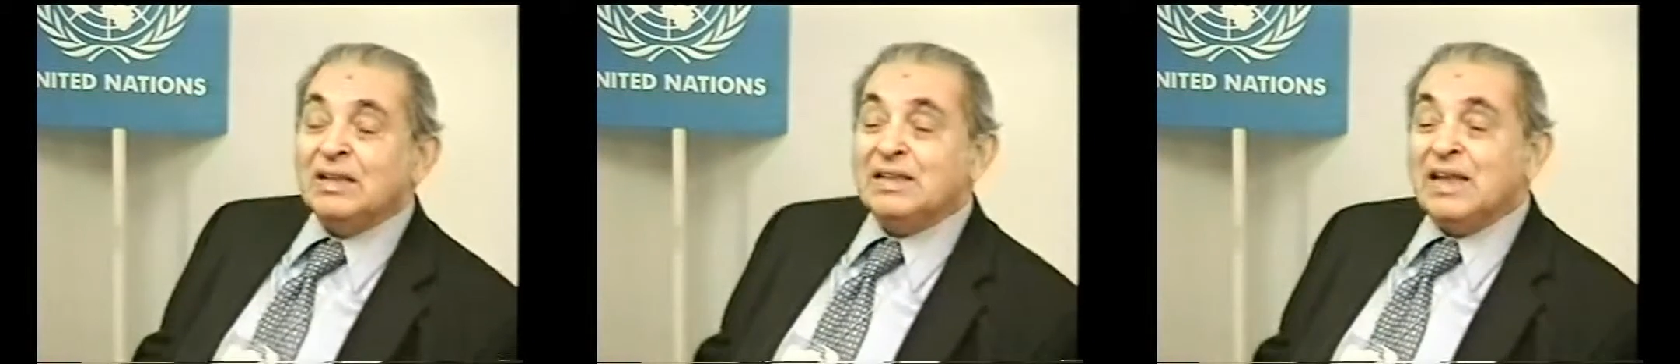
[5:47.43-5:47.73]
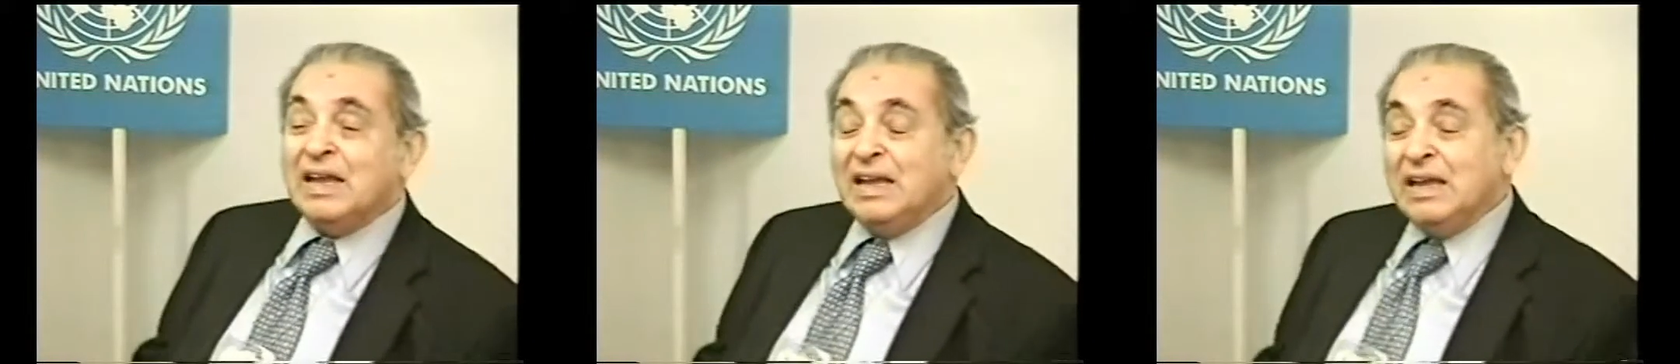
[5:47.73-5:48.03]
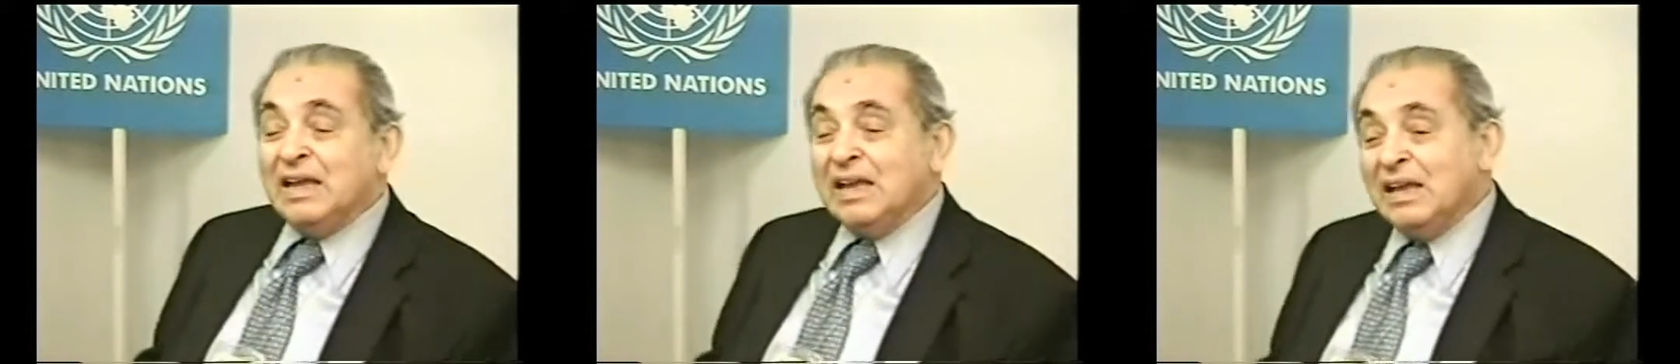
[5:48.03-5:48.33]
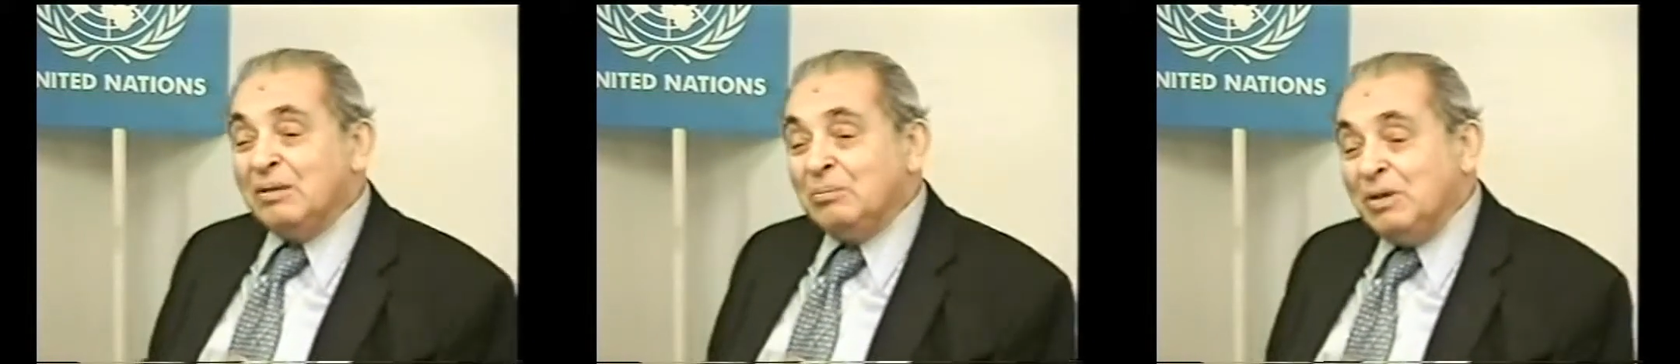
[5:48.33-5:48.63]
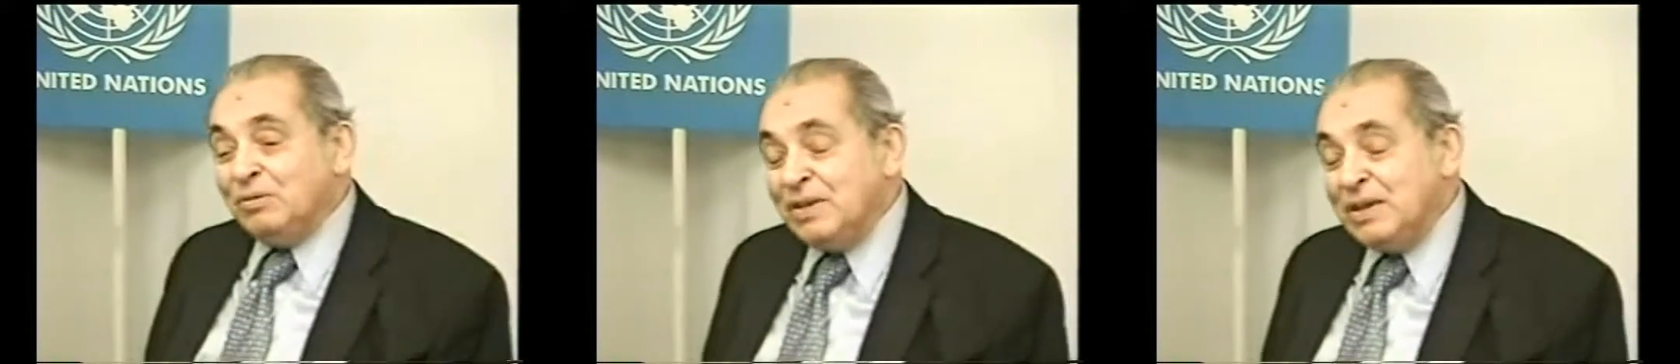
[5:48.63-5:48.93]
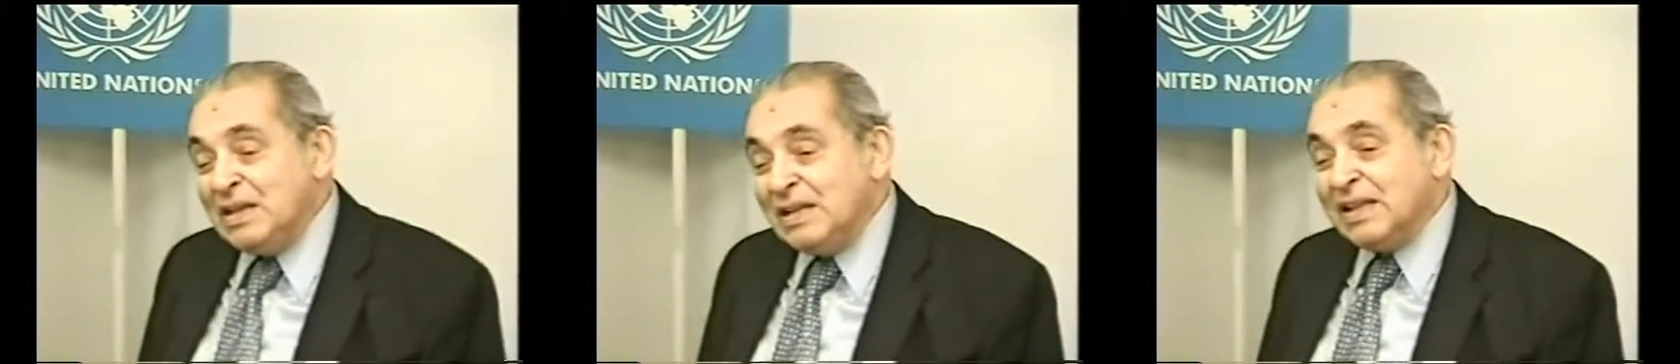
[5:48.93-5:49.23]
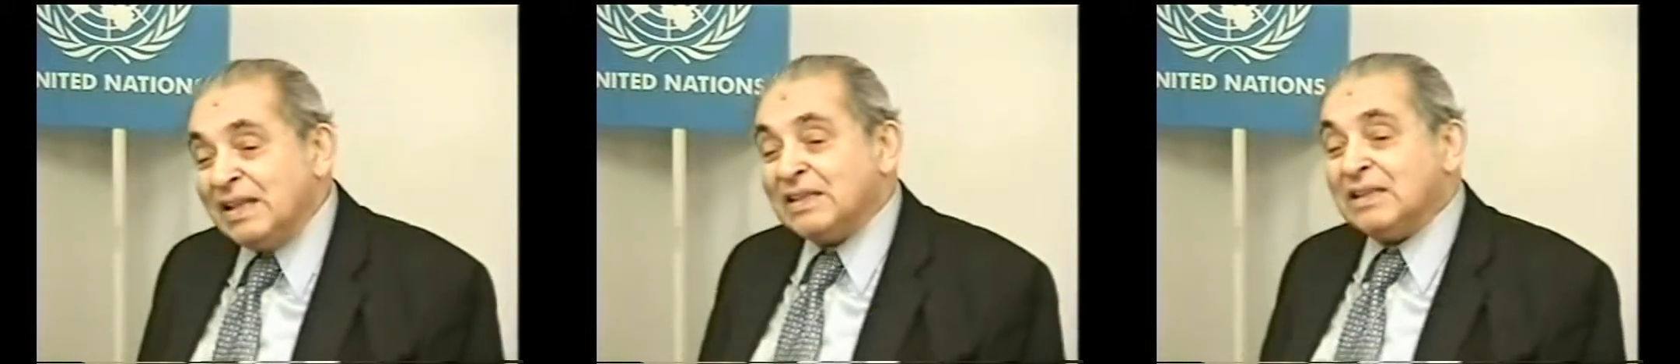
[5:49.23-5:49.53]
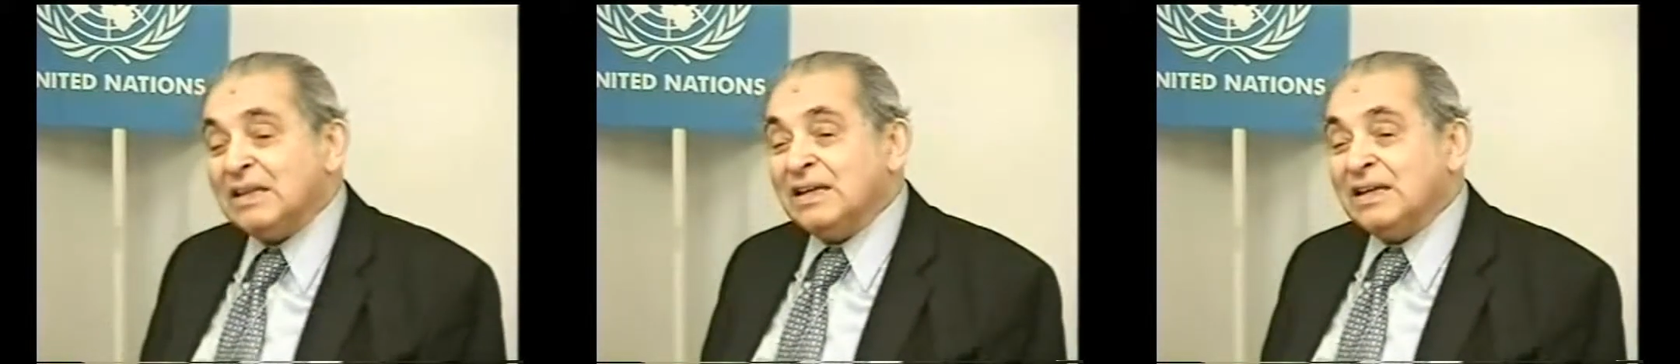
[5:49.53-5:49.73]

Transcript: they may feel that